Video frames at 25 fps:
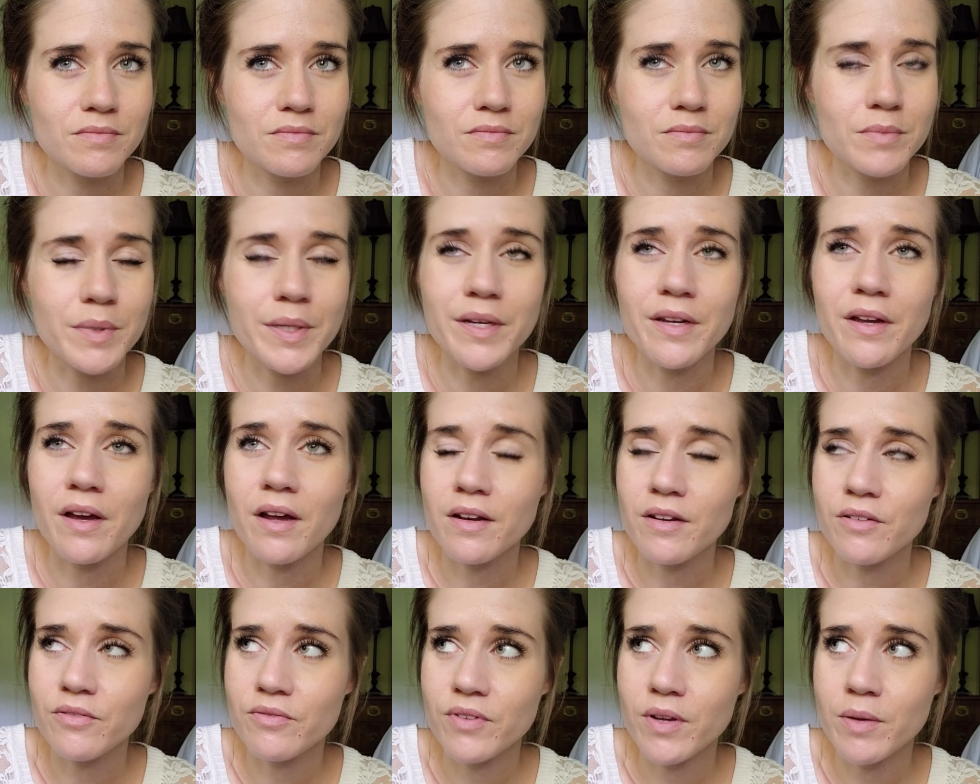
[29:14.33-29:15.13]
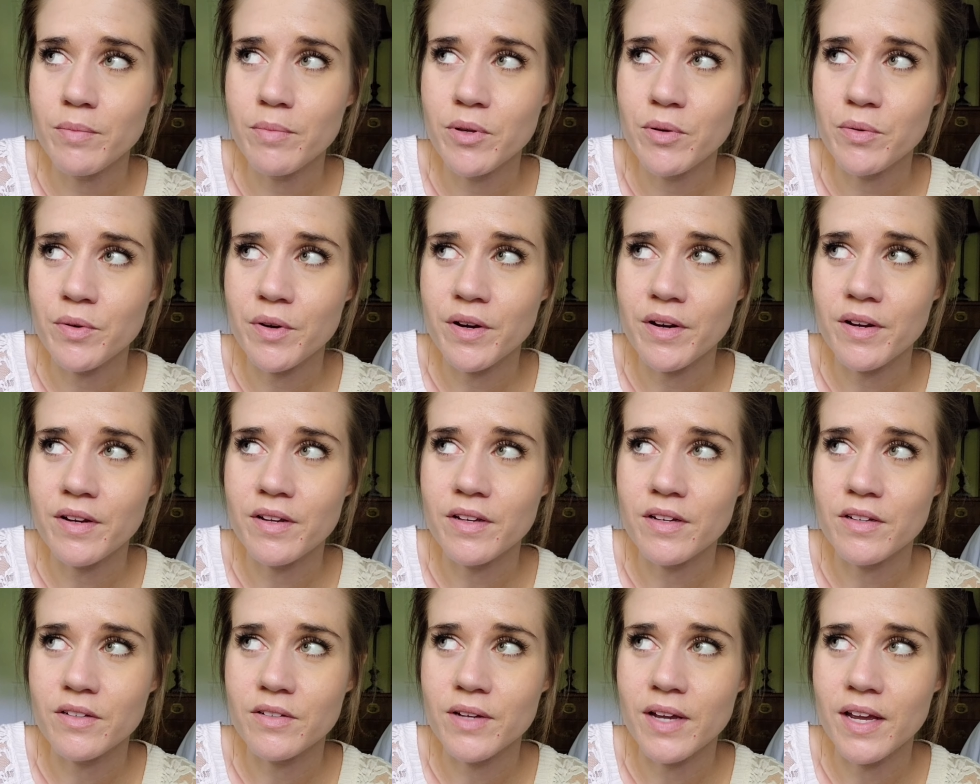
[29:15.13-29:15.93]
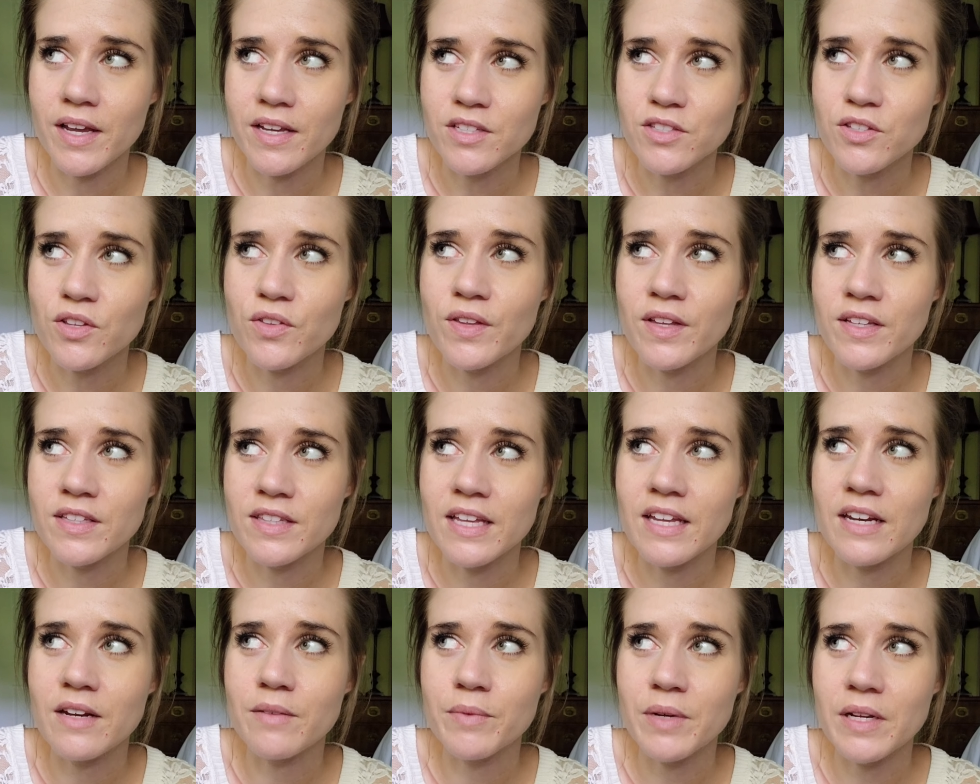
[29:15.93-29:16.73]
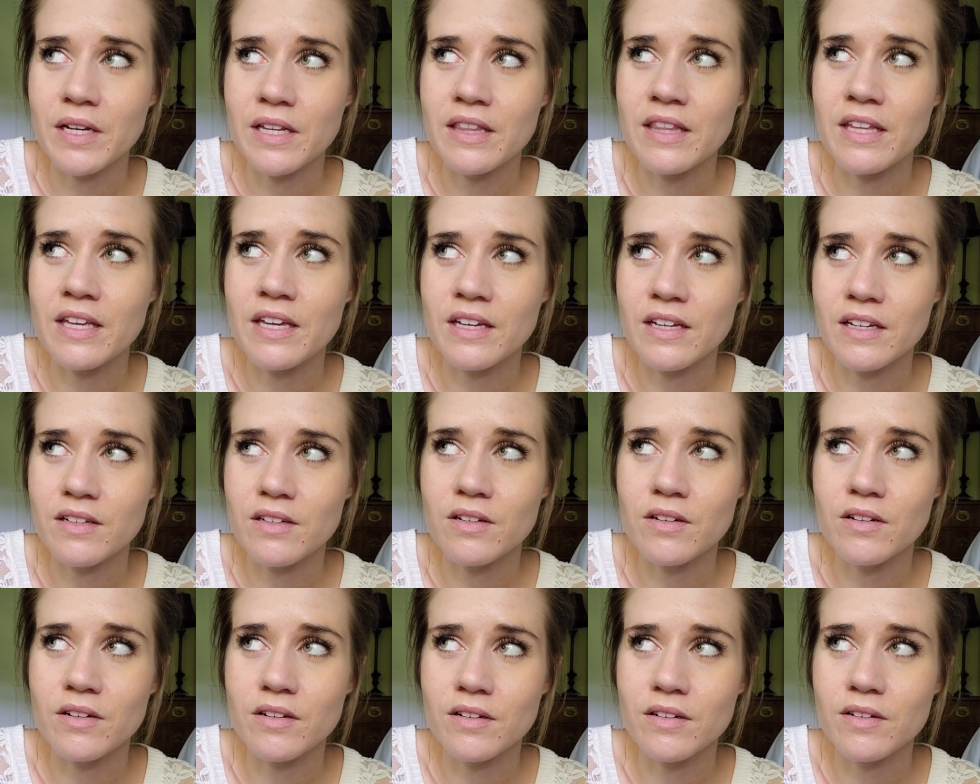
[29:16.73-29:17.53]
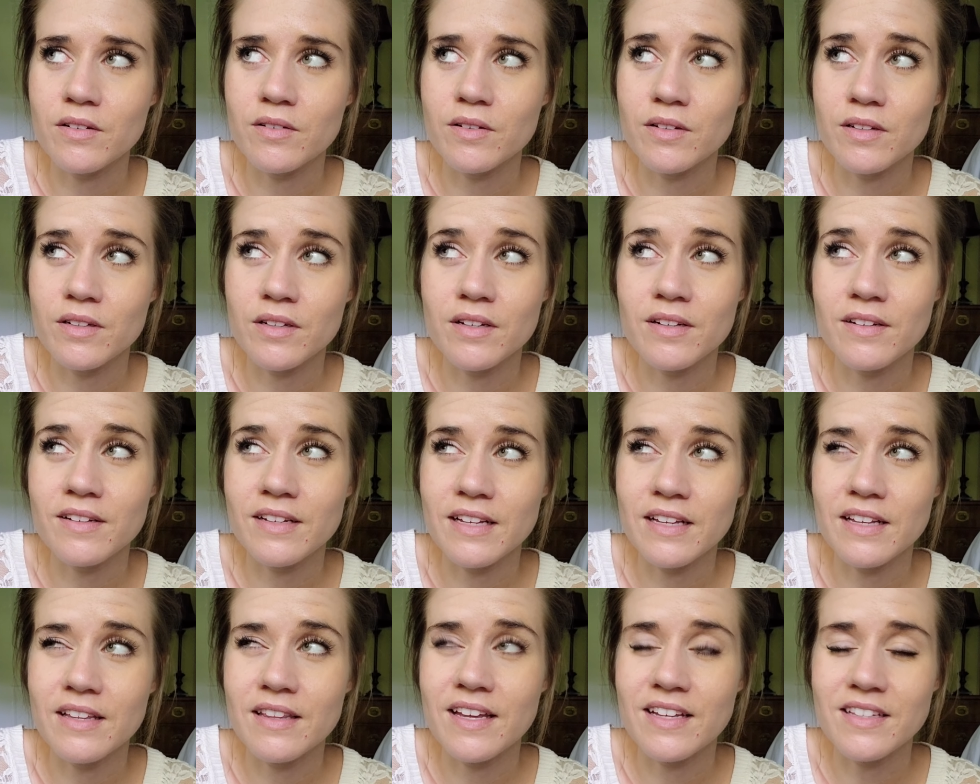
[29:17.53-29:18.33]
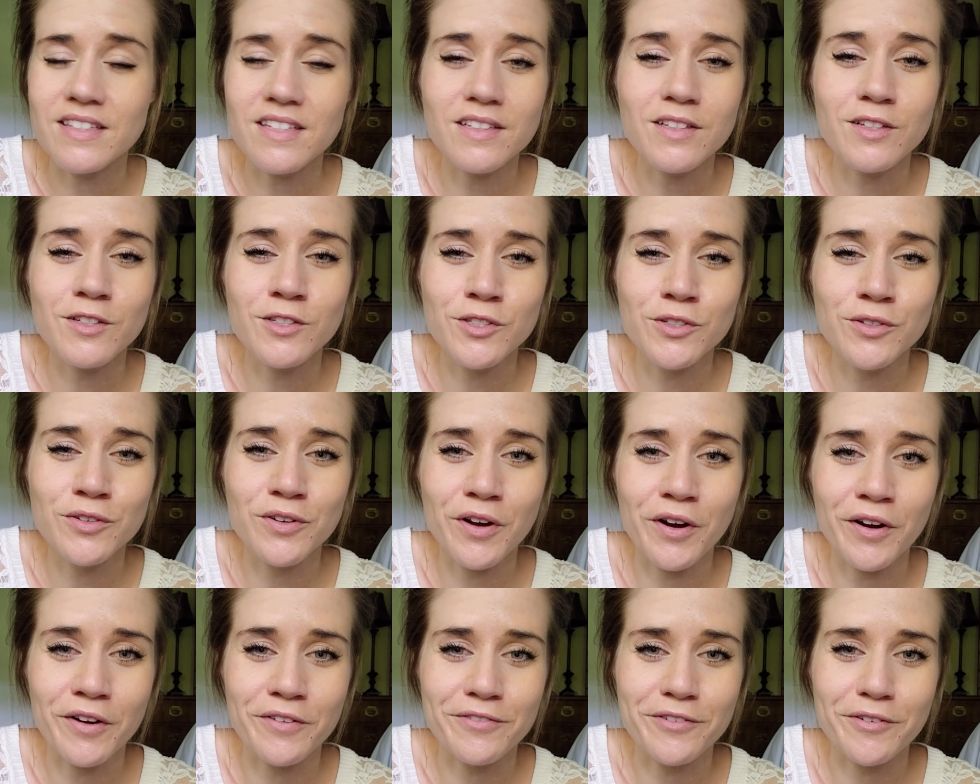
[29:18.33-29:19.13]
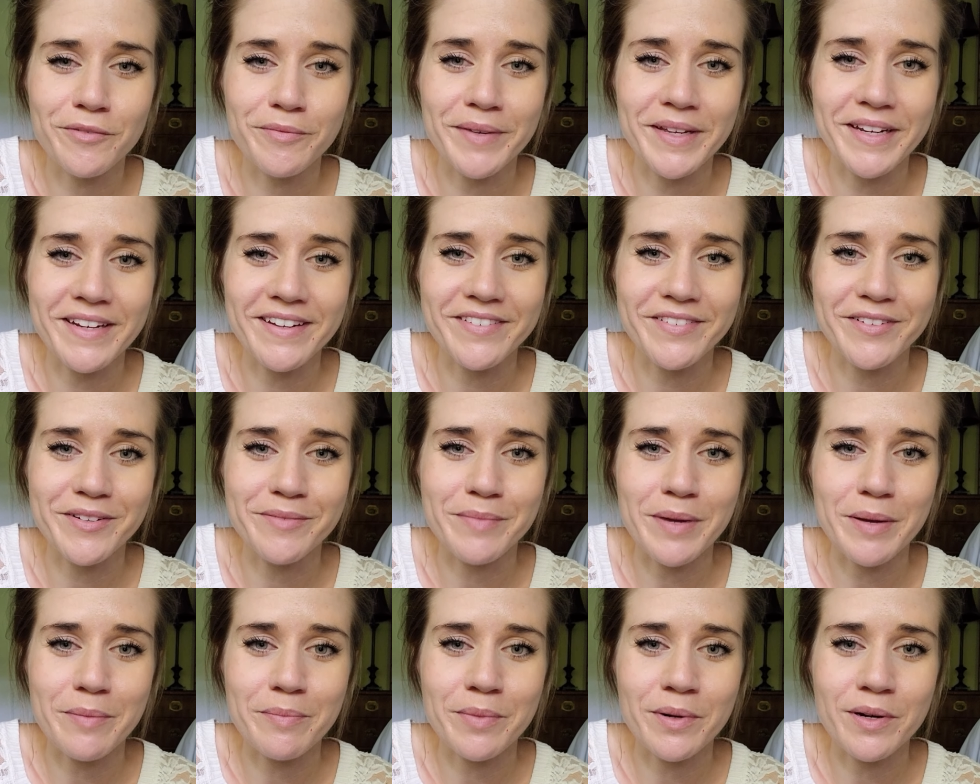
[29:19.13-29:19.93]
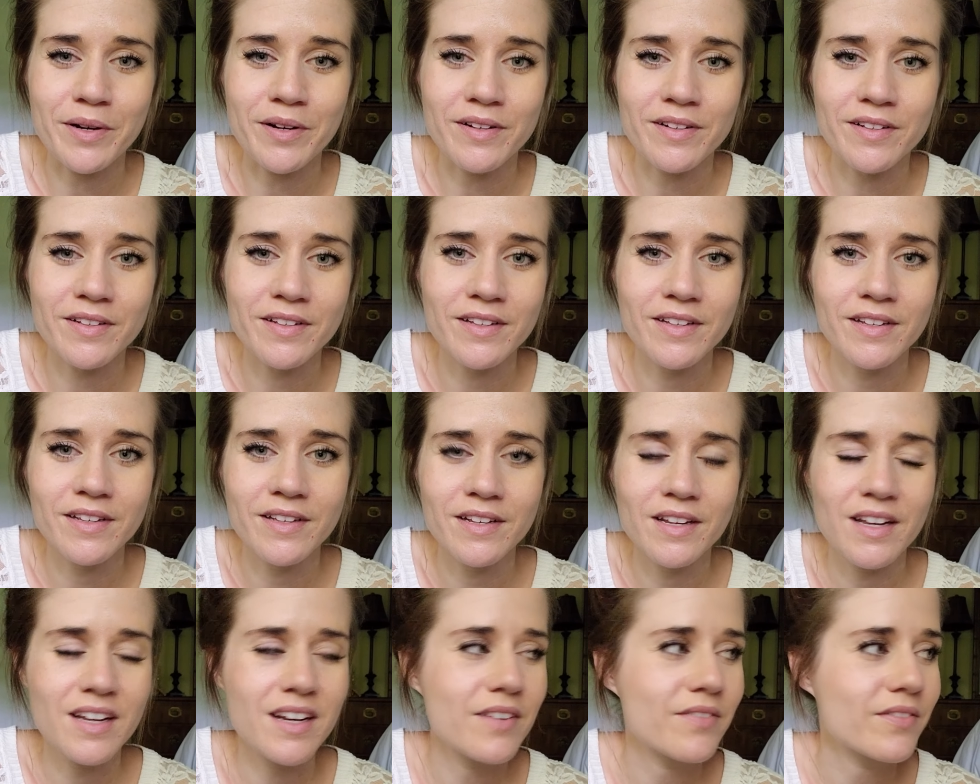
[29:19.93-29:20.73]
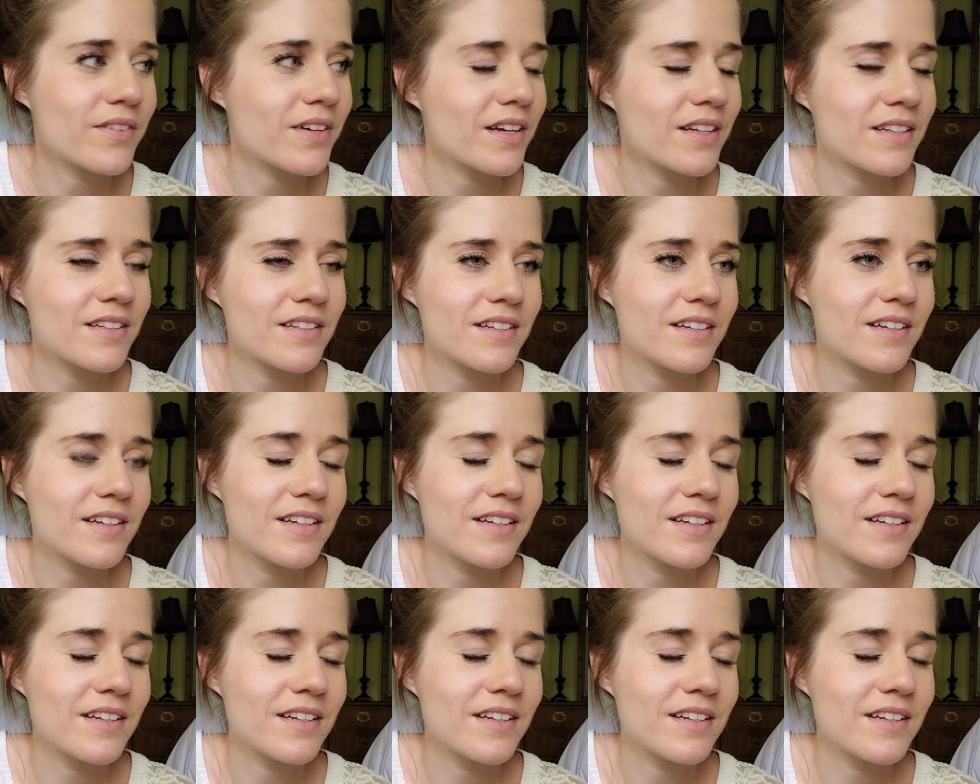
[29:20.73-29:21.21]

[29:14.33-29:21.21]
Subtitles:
But not in February. Okay, so then I'm going to think, that's a little too hard for me to remember. And I've got,